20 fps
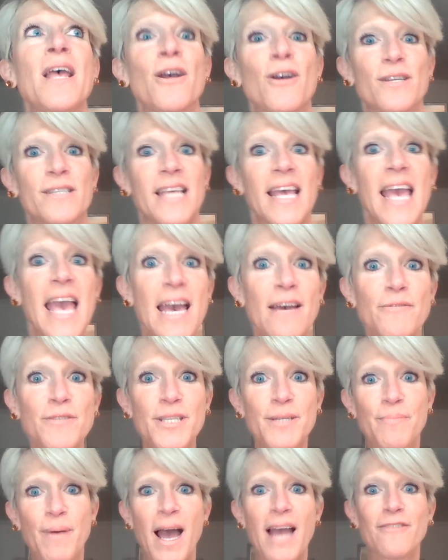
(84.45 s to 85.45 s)
Because I have
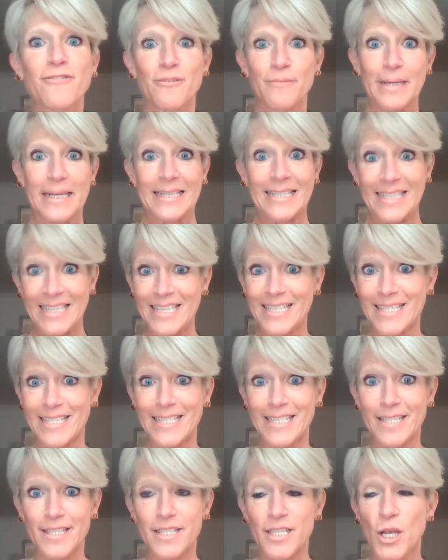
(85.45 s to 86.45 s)
to buy for my
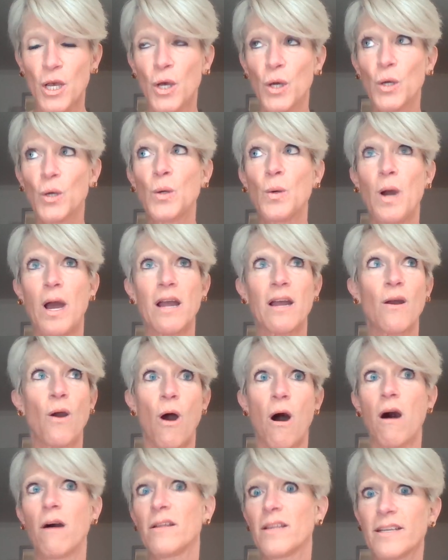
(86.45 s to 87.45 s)
nieces who are
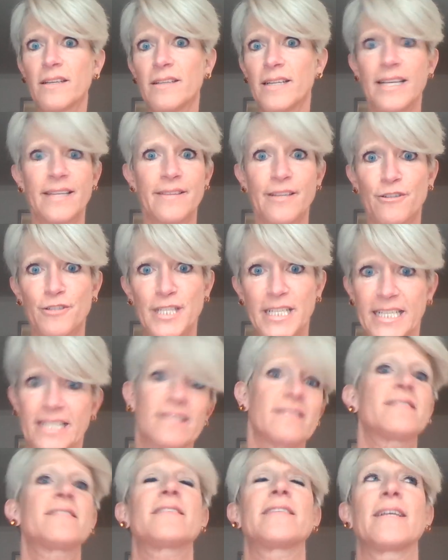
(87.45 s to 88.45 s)
all in their
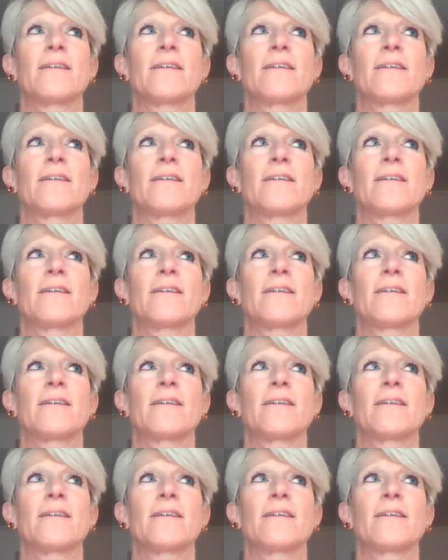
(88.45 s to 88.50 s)
teens.